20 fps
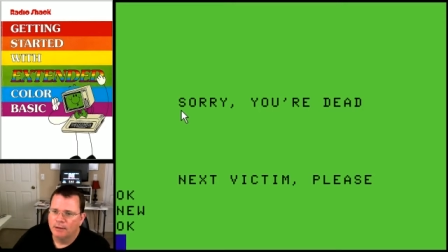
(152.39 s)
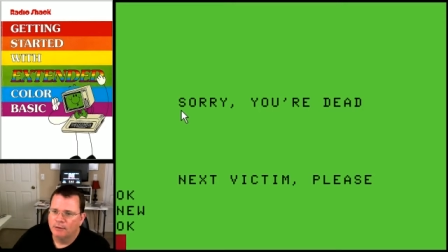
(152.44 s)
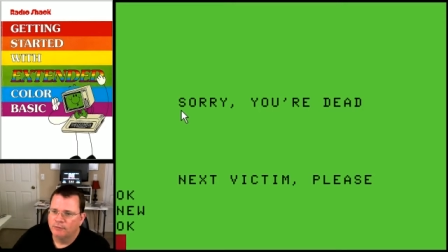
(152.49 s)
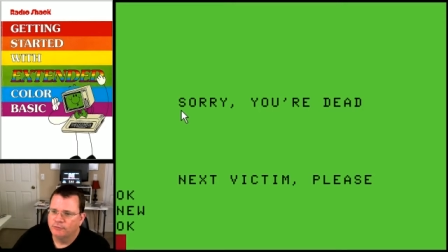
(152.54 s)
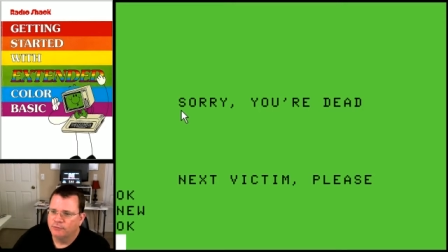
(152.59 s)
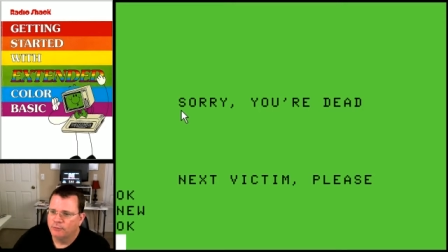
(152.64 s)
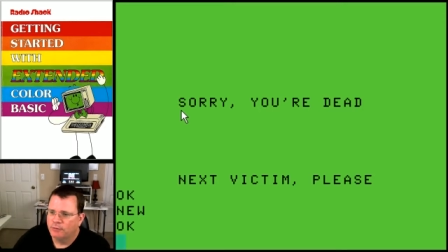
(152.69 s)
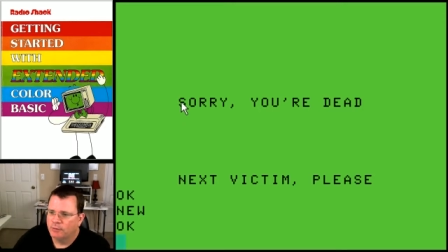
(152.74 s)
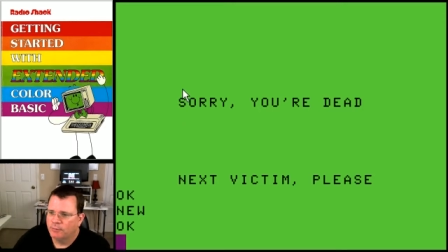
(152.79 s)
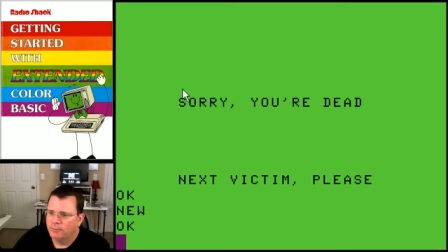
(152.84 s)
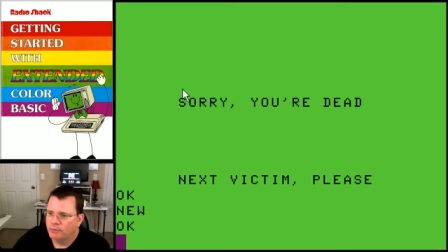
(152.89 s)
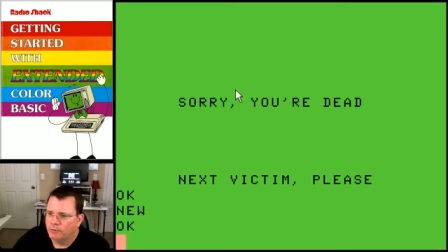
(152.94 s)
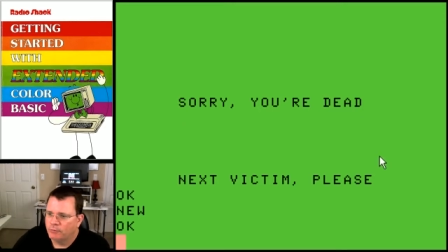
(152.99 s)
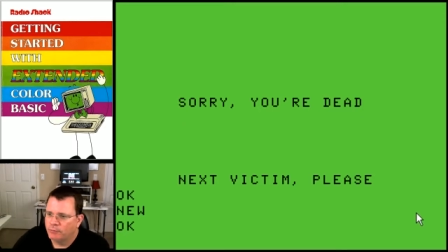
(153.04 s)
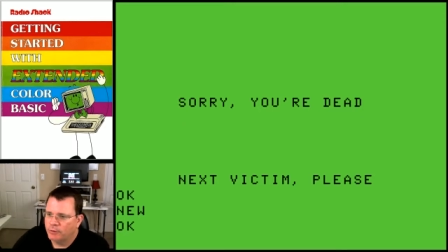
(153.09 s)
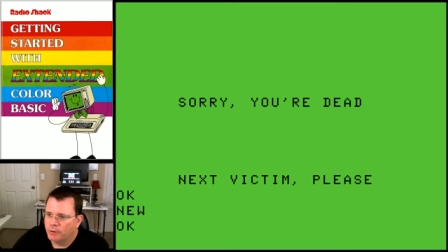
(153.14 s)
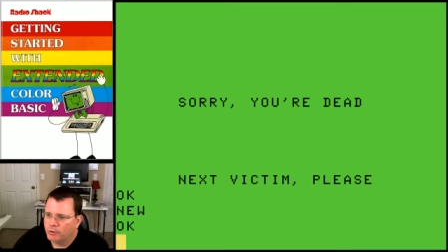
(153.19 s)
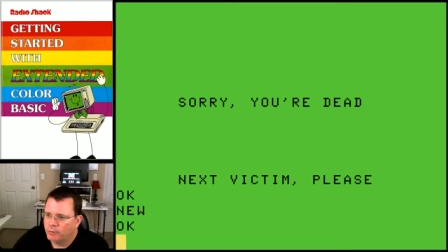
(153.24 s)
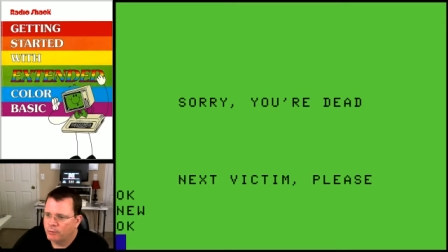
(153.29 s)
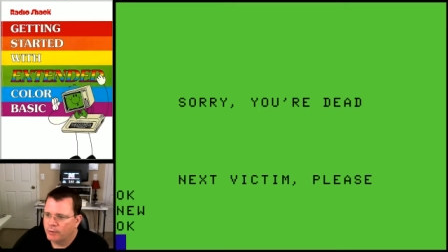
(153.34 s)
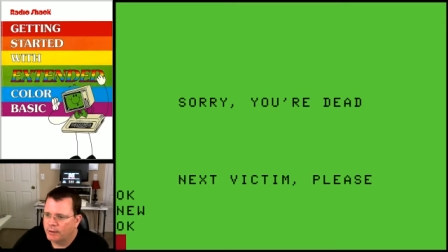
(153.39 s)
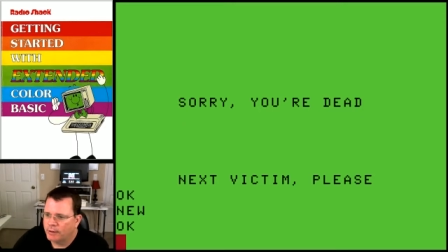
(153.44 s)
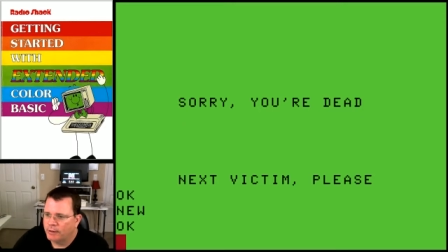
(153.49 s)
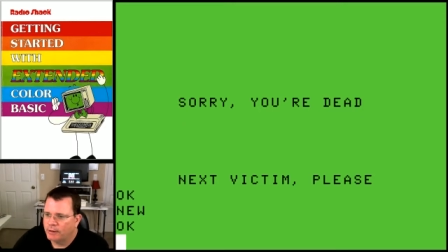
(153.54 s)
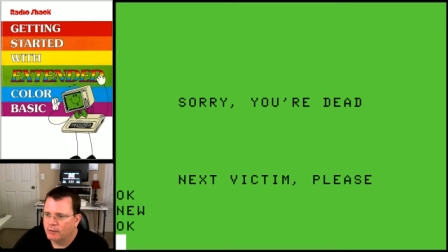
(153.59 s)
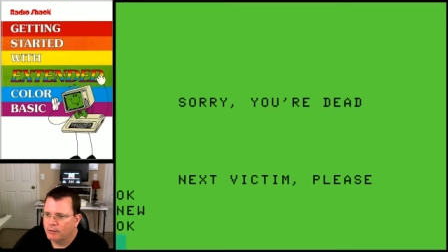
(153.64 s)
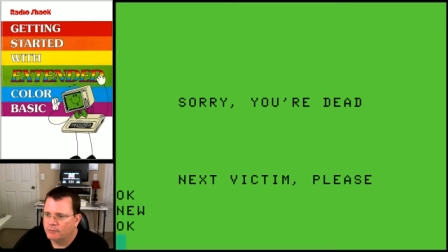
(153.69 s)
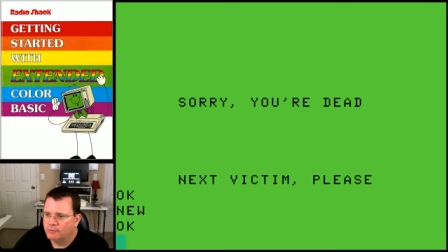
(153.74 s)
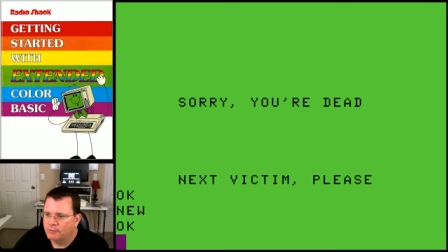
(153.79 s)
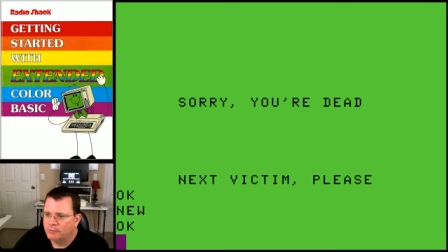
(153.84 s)
So what I'm gonna do real quick
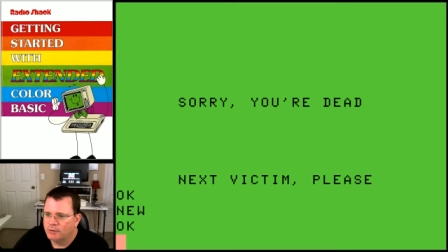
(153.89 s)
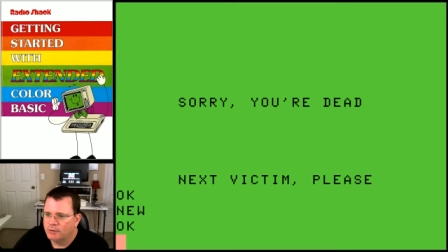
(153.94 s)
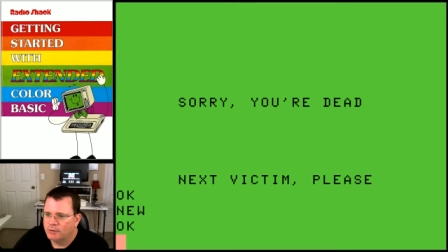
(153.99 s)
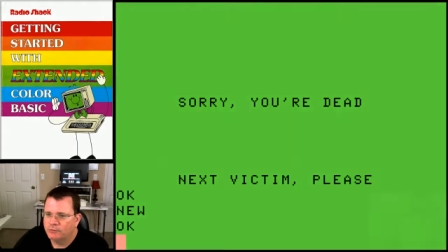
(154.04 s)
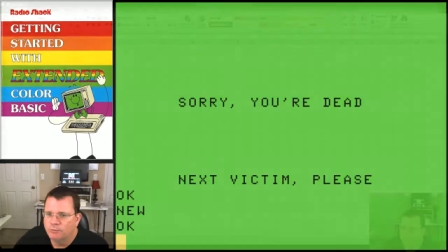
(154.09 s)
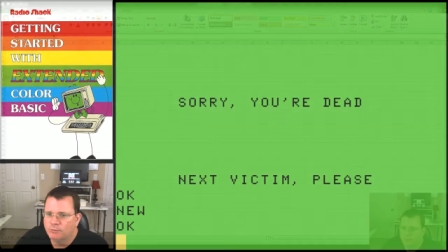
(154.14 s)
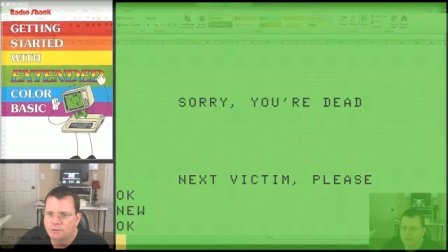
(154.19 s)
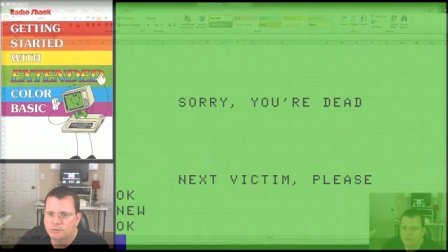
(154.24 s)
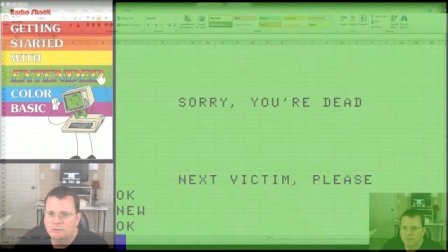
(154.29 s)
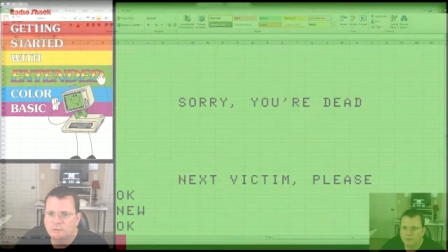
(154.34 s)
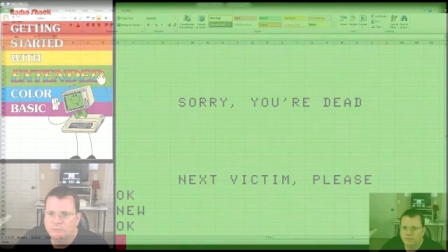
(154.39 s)
here is I'm gonna switch